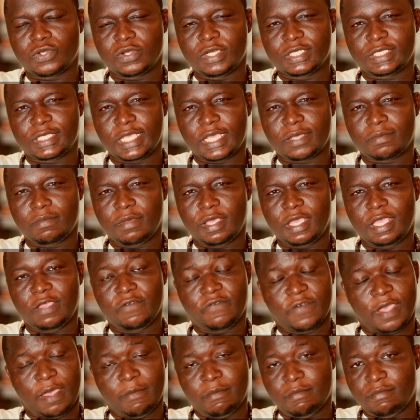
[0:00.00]
going to take me,
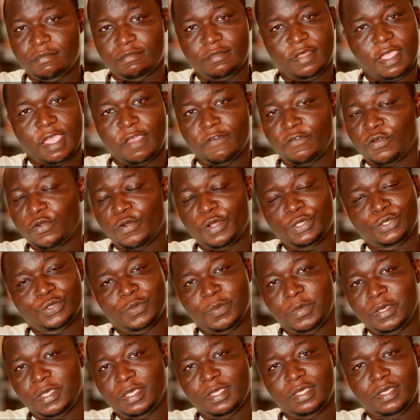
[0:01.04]
if I'm ever going
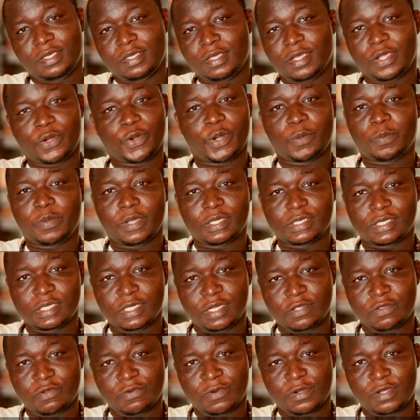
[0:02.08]
to be a great
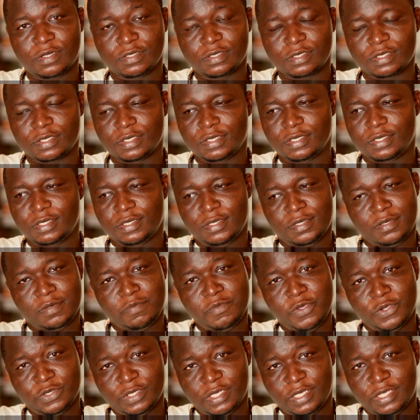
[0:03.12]
person in the world,
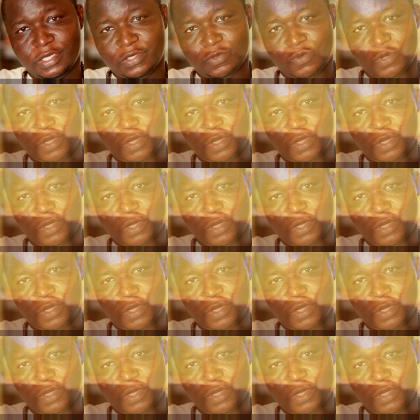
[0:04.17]
music is